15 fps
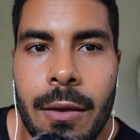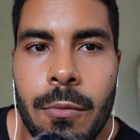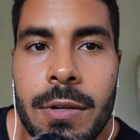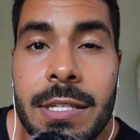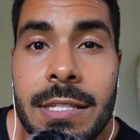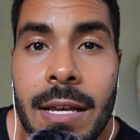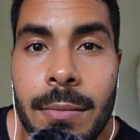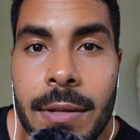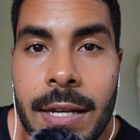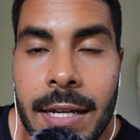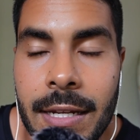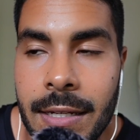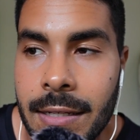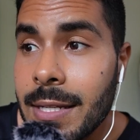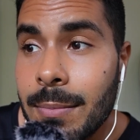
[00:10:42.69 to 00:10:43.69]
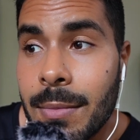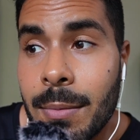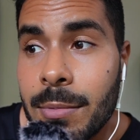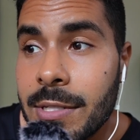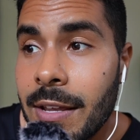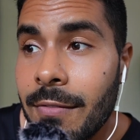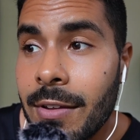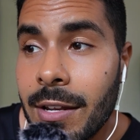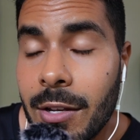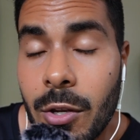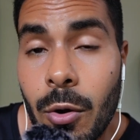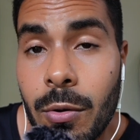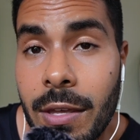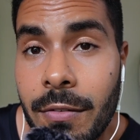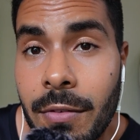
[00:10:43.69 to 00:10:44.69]
we summited. Tip number 7,
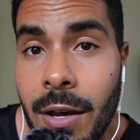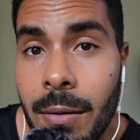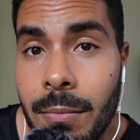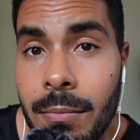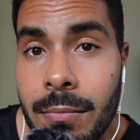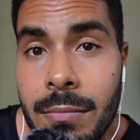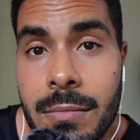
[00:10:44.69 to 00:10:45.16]
don't give up.